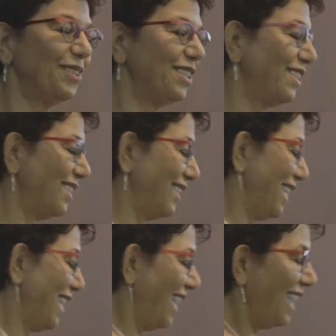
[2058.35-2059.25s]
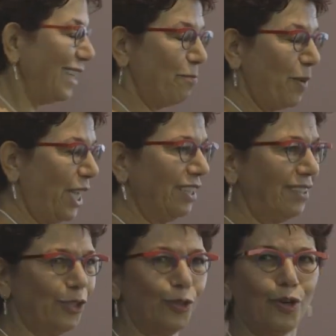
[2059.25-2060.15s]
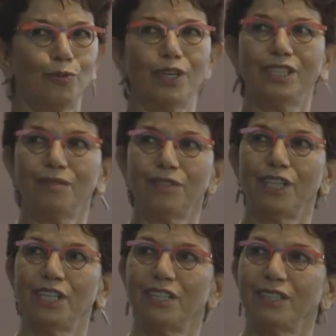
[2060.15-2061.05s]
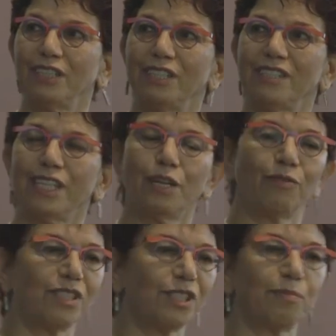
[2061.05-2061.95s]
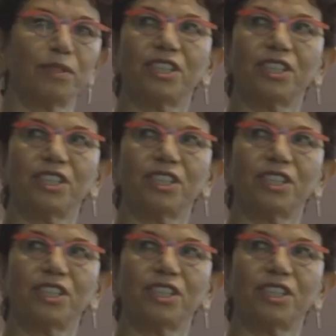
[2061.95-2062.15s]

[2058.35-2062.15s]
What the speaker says: was, and the painter or whatever his name was